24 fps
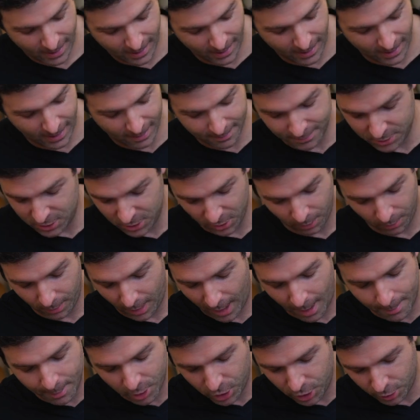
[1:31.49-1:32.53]

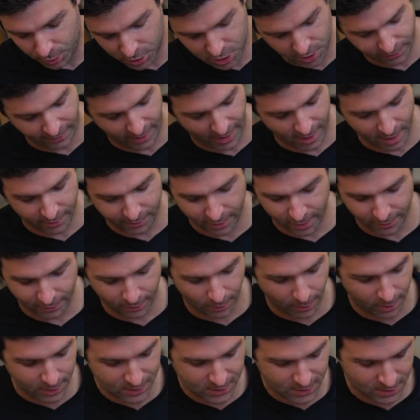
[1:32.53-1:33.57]
So I'm a huge fan of it, of
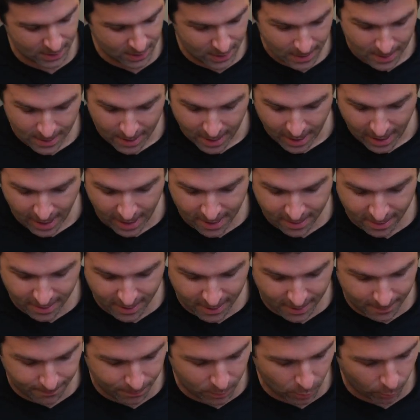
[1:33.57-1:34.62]
course. And
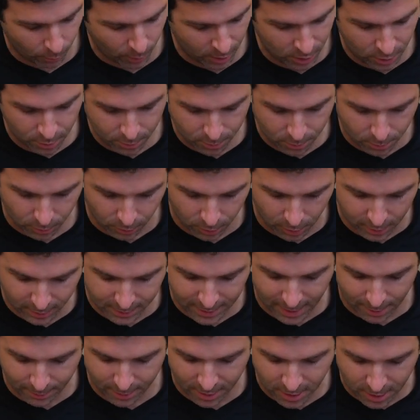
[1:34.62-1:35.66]
then when you look
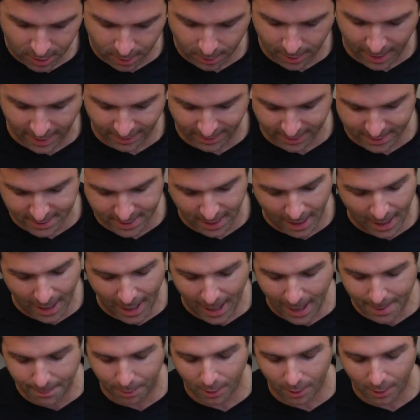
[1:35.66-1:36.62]
down here at the tie